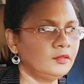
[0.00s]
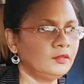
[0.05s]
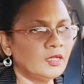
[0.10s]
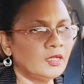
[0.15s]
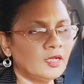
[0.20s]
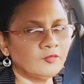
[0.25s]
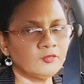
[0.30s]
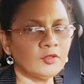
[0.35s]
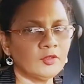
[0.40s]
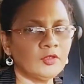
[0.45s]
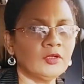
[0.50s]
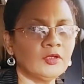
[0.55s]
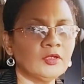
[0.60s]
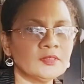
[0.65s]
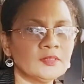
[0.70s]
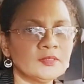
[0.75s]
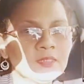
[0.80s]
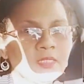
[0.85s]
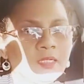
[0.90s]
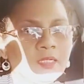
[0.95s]
have to learn
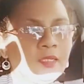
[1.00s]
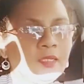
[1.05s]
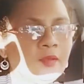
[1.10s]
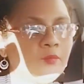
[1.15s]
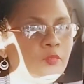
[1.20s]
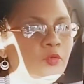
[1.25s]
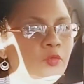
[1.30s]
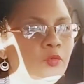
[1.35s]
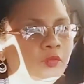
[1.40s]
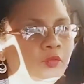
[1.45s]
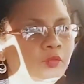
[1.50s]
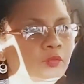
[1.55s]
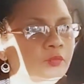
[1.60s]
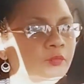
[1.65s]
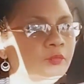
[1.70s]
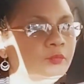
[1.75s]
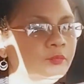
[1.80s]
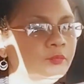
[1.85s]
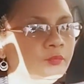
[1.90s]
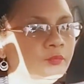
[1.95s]
to tell them no,
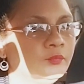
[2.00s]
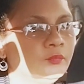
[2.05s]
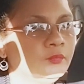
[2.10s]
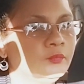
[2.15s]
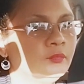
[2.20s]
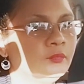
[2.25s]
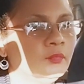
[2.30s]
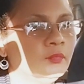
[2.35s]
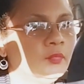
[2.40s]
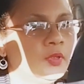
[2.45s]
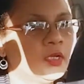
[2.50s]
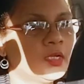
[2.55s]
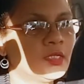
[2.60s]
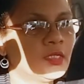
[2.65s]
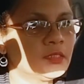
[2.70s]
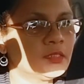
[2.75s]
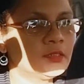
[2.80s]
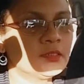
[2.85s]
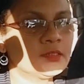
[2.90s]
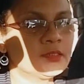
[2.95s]
because
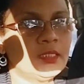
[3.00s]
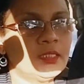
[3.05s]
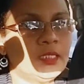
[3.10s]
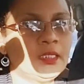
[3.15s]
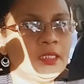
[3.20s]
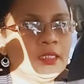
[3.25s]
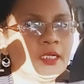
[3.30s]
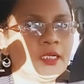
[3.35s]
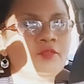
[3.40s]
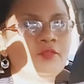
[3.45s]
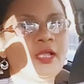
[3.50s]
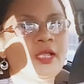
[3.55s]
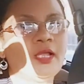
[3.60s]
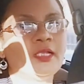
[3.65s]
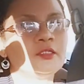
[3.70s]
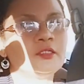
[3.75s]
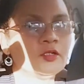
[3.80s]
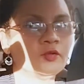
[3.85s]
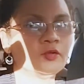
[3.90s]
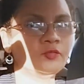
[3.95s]
they're just taking
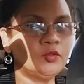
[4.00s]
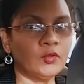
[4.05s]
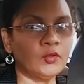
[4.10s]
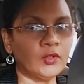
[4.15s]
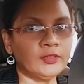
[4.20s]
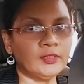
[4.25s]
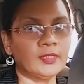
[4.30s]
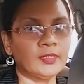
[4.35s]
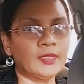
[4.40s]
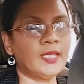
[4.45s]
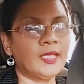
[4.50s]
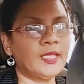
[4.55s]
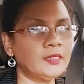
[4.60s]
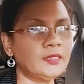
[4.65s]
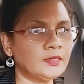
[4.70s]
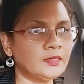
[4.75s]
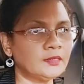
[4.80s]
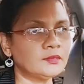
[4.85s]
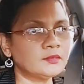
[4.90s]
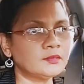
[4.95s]
advantage of you and your
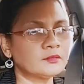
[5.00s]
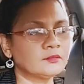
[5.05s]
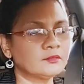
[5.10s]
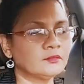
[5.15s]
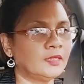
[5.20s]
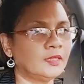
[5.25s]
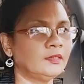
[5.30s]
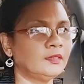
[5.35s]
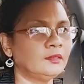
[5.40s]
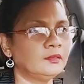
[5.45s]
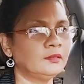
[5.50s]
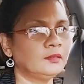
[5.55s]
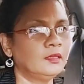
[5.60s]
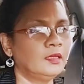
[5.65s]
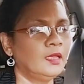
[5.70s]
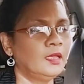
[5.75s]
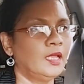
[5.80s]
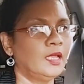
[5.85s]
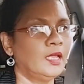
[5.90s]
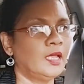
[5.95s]
kindness, right?
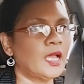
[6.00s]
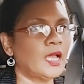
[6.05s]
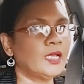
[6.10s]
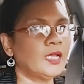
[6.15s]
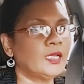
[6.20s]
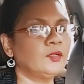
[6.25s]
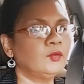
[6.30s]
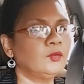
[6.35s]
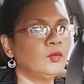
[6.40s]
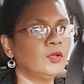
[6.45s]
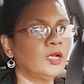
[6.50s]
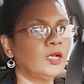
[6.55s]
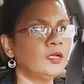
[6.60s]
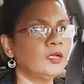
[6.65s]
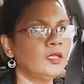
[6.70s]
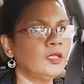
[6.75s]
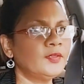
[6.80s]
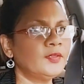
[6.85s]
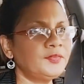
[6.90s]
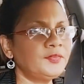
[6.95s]
And
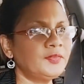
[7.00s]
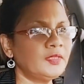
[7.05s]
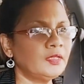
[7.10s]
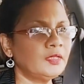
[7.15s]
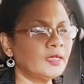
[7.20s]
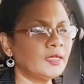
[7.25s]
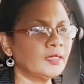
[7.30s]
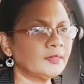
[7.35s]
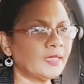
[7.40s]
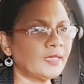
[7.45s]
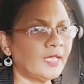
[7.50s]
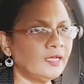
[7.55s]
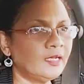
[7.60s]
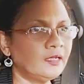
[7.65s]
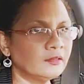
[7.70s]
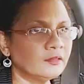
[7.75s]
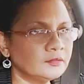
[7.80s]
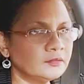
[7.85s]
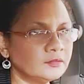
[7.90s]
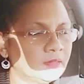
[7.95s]
another thing that I
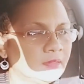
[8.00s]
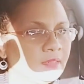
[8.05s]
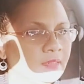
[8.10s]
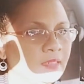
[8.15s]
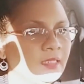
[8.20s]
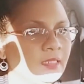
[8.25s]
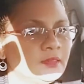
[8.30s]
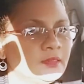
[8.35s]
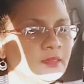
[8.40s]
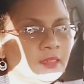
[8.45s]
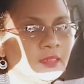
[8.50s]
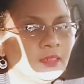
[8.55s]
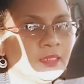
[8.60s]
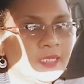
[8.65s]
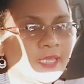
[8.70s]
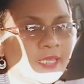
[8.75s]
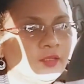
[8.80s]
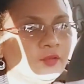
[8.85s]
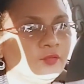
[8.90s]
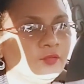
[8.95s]
learned late in
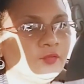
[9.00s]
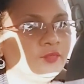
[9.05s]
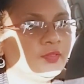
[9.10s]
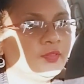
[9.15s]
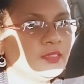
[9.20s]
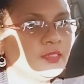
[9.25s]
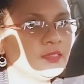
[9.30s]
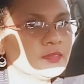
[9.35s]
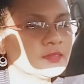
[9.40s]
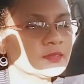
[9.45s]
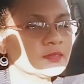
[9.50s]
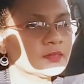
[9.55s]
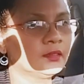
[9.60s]
life is,